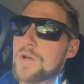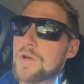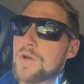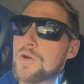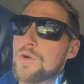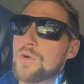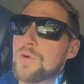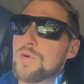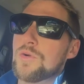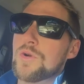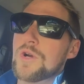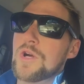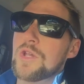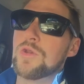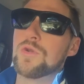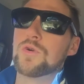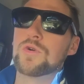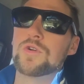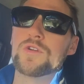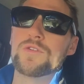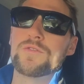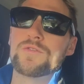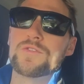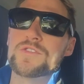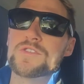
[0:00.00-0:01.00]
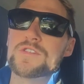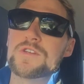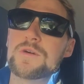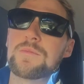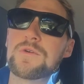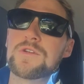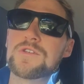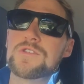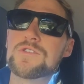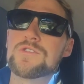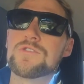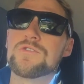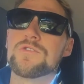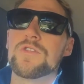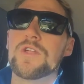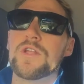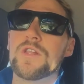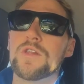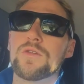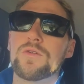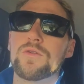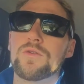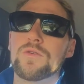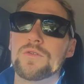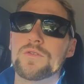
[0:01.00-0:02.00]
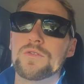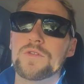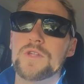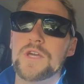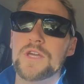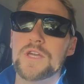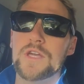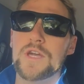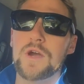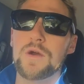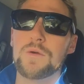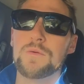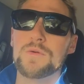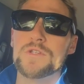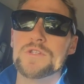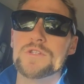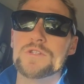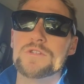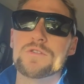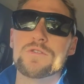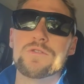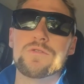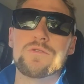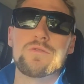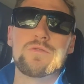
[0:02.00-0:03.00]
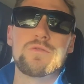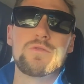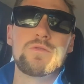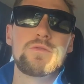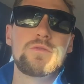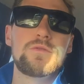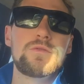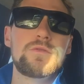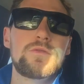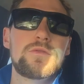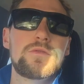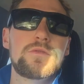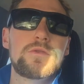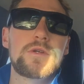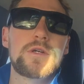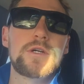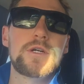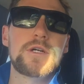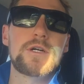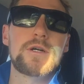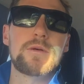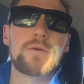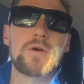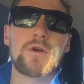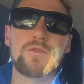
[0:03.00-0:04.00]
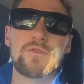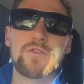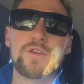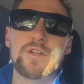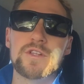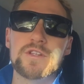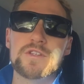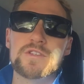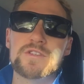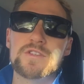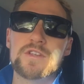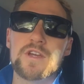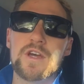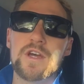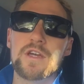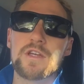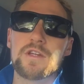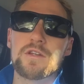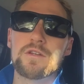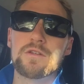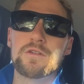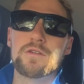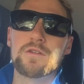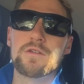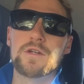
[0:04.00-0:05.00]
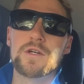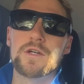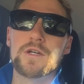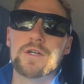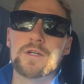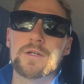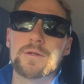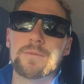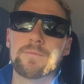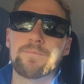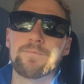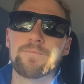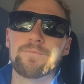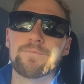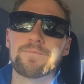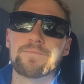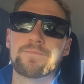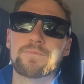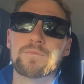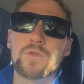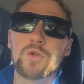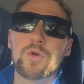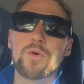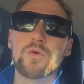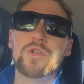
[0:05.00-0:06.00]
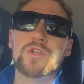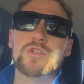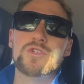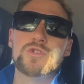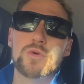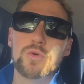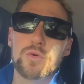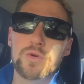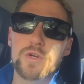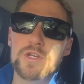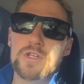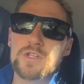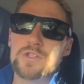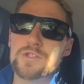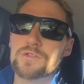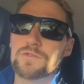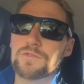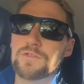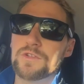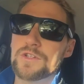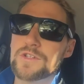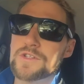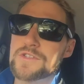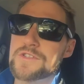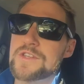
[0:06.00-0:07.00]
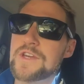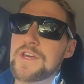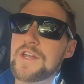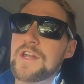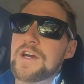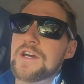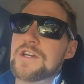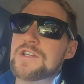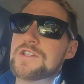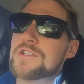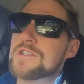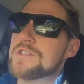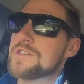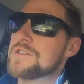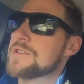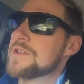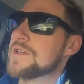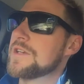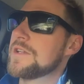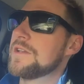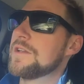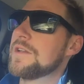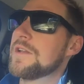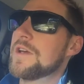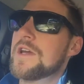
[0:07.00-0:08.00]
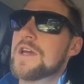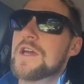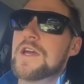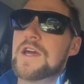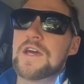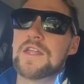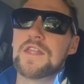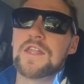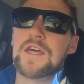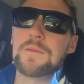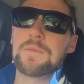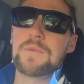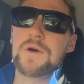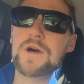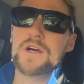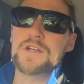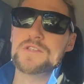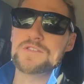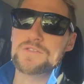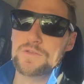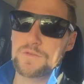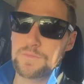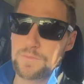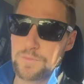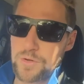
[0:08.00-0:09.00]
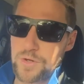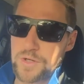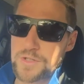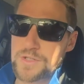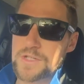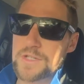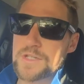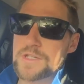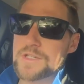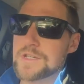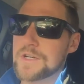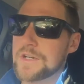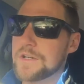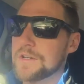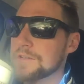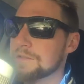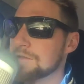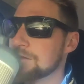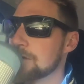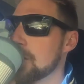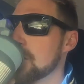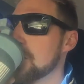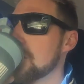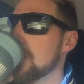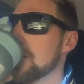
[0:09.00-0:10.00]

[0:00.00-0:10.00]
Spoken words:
who are looking for someone to do their lawn, they go into a real estate, or they're talking to real estate agents and they pass on my details,